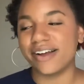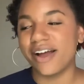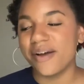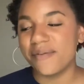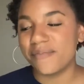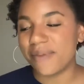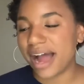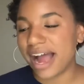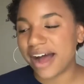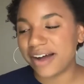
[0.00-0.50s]

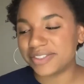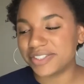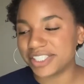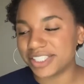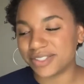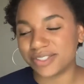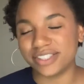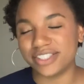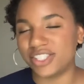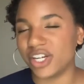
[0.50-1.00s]
my house
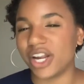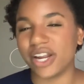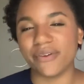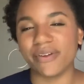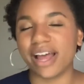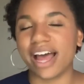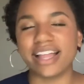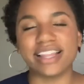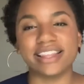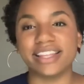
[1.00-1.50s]
is
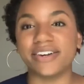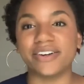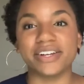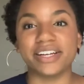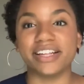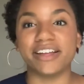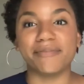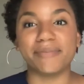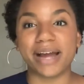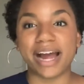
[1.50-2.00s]
genuine. I
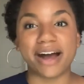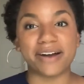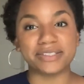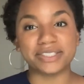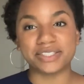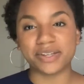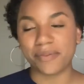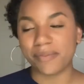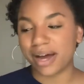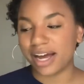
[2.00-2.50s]
literally love my
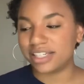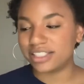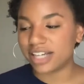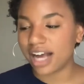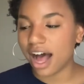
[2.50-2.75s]
house so much.